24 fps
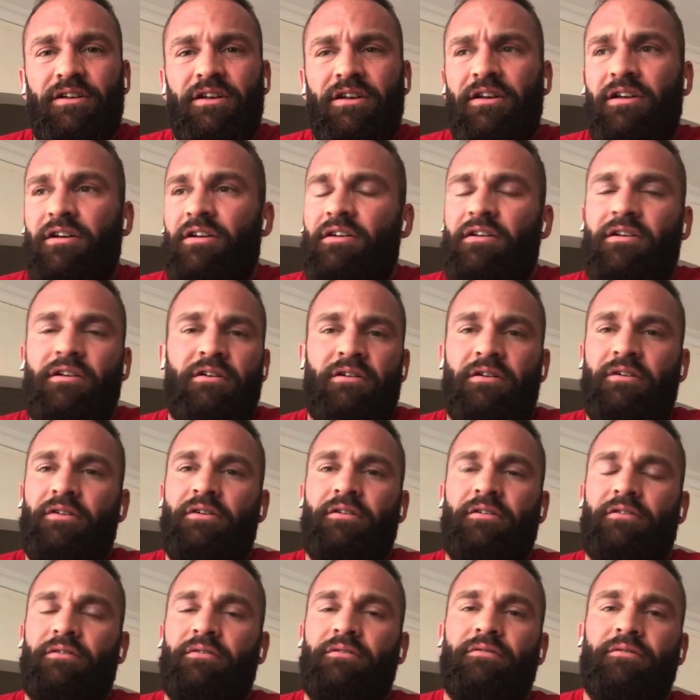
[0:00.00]
That's what I was going to ask
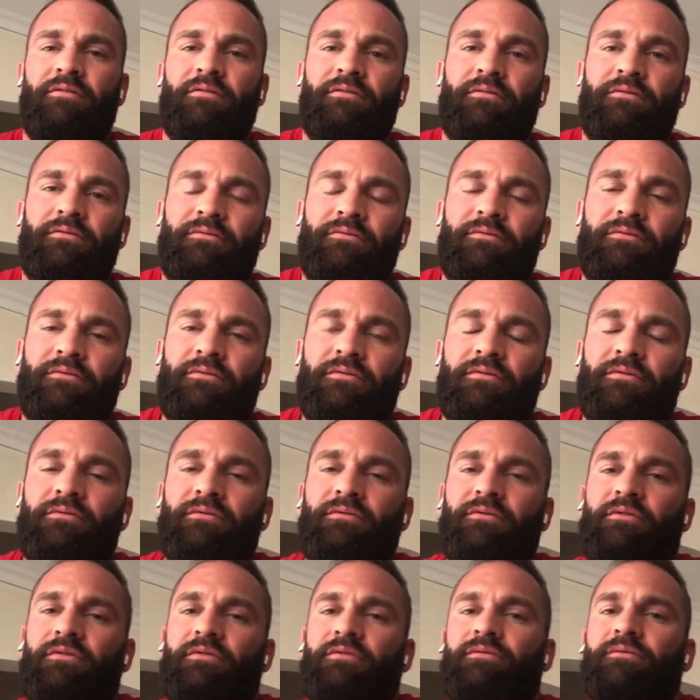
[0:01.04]
you. What's the status
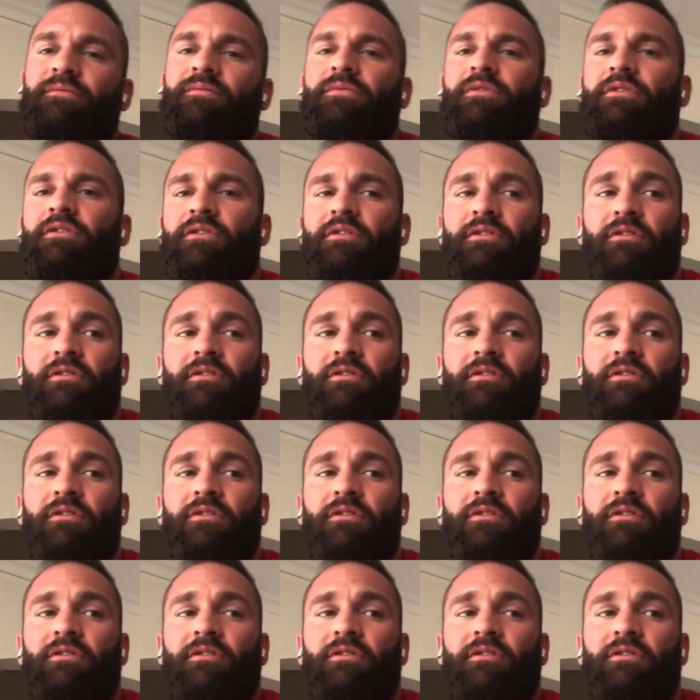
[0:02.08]
update over there?